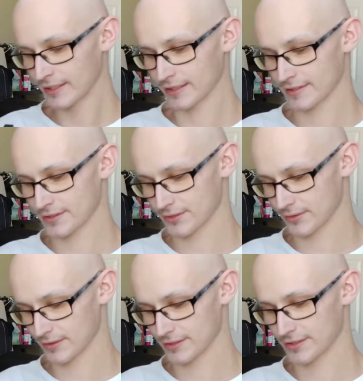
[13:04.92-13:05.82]
because it's
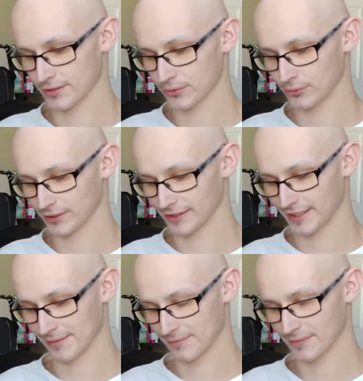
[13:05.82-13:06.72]
just a cool looking
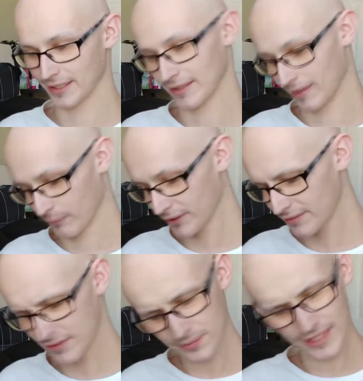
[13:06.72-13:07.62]
game. I believe
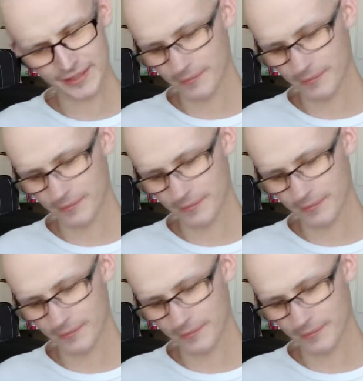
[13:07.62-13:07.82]
this one had the